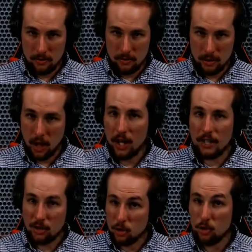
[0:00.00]
John
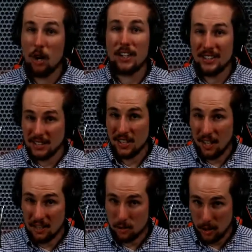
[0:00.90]
is drawing this
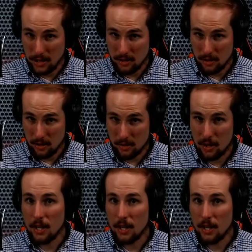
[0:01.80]
contrast here,